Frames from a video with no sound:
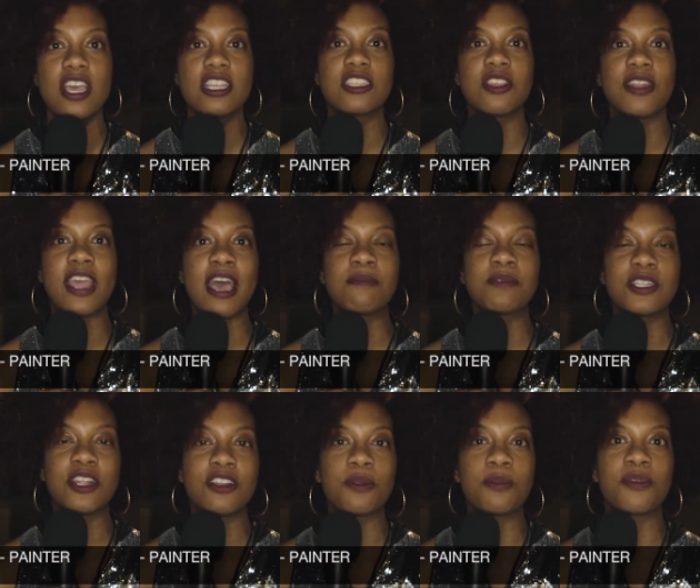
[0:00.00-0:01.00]
so now I'm
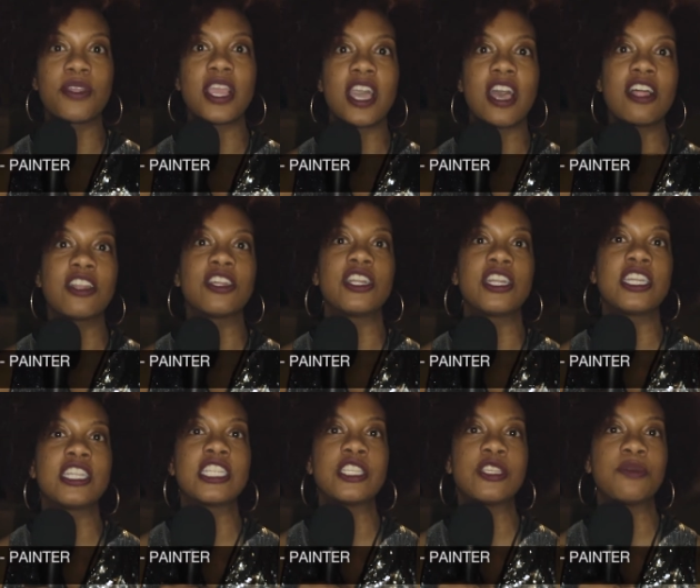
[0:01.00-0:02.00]
starting to bring color
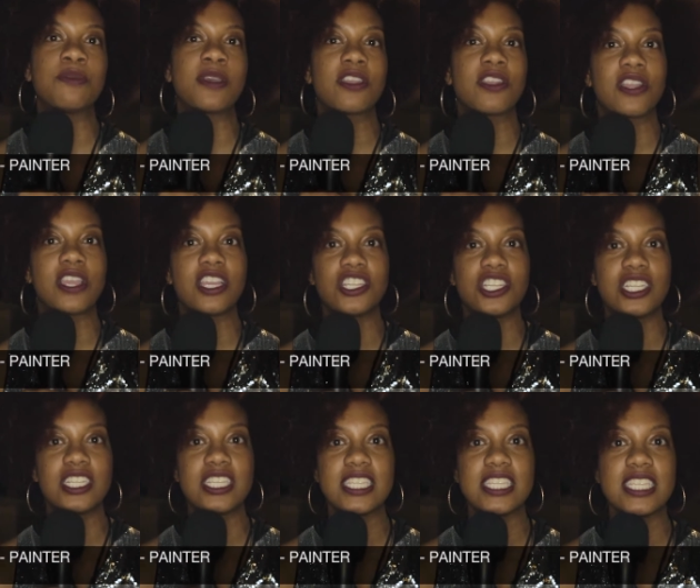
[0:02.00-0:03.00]
into my
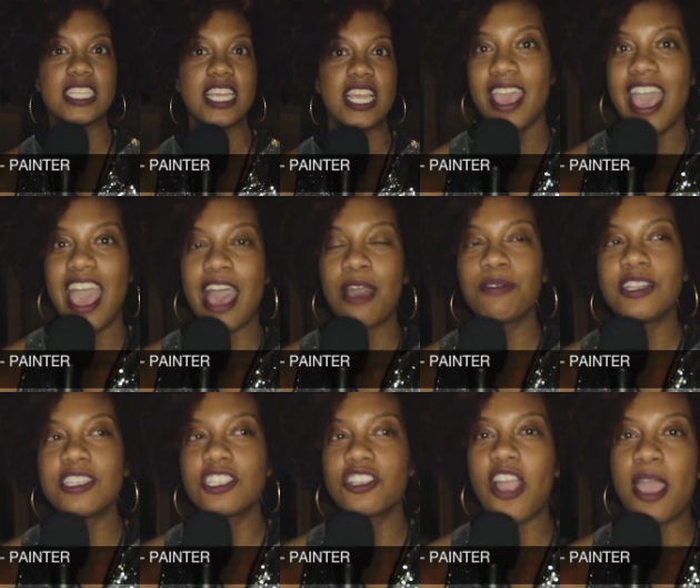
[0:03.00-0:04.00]
creations. I would
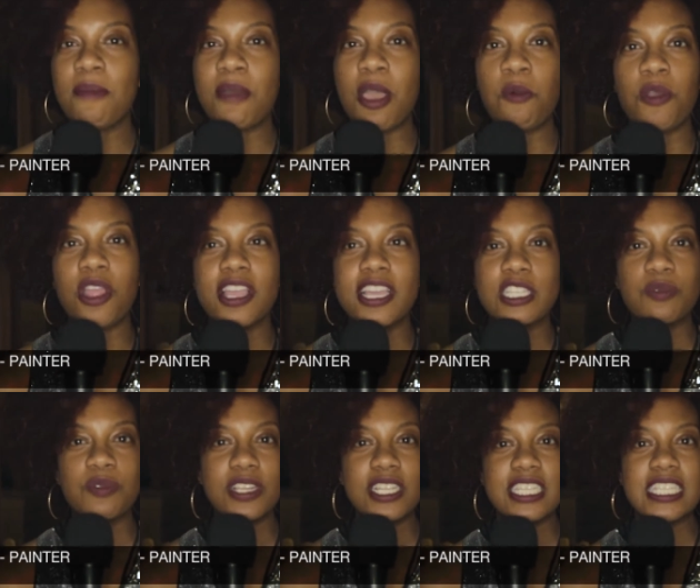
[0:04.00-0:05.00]
describe my work as
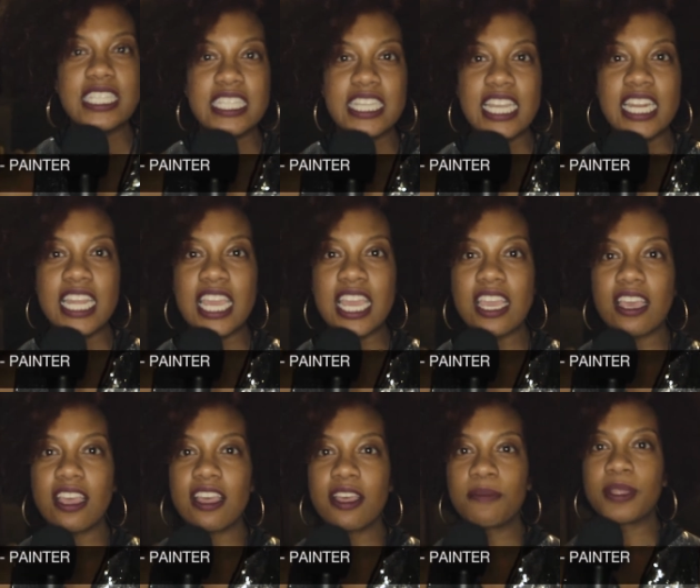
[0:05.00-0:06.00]
really scenic.
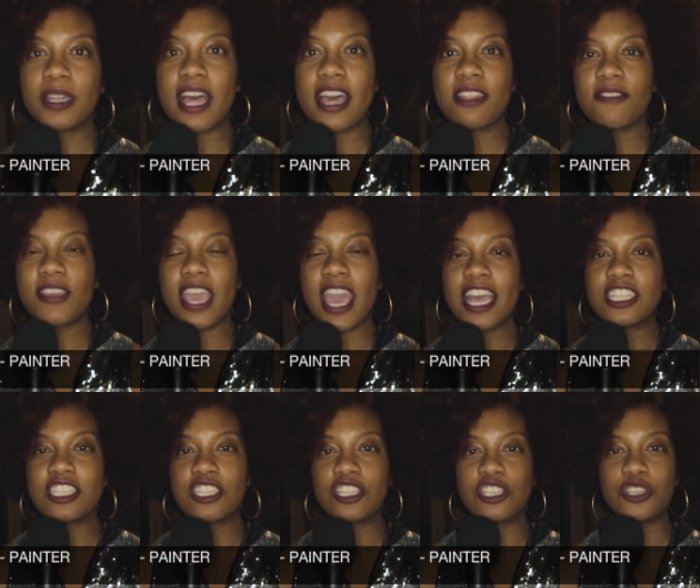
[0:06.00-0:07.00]
Um, a lot of it
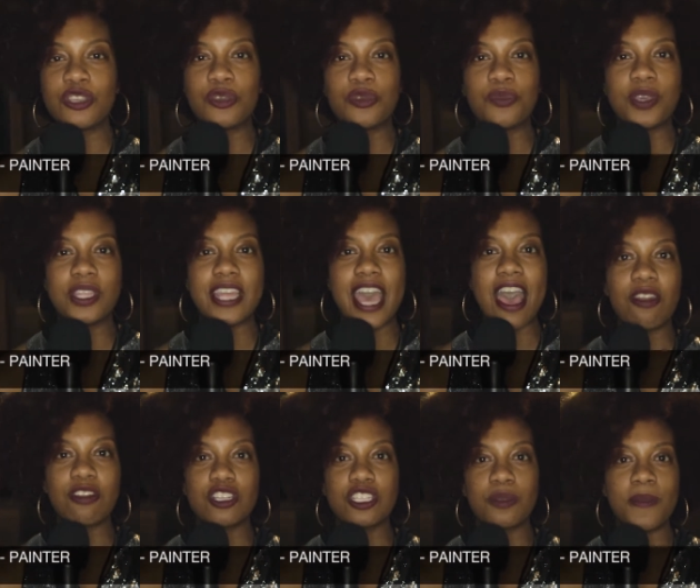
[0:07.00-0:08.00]
has to do with
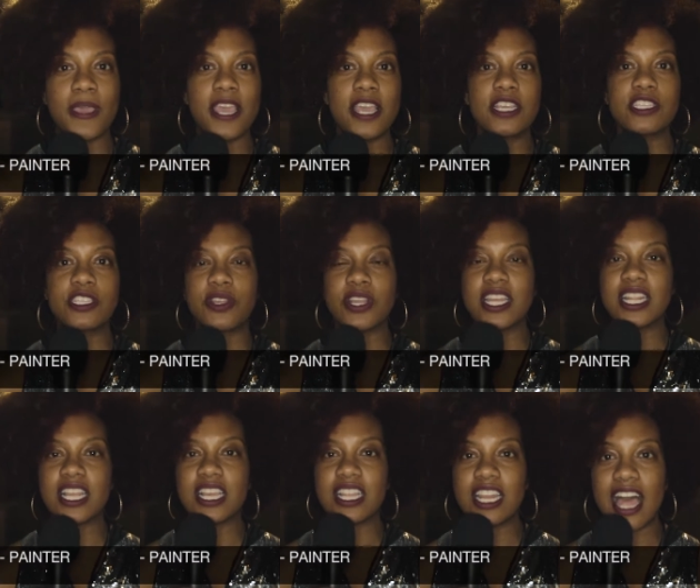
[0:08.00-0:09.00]
outer space or in
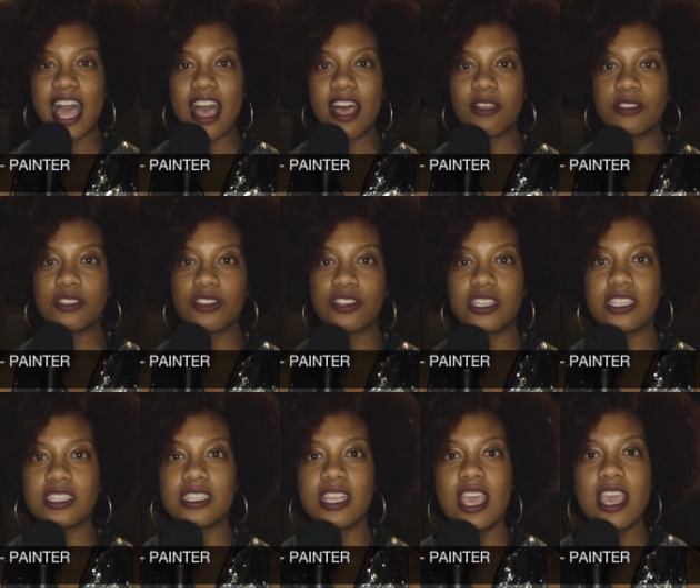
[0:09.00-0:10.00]
the clouds or just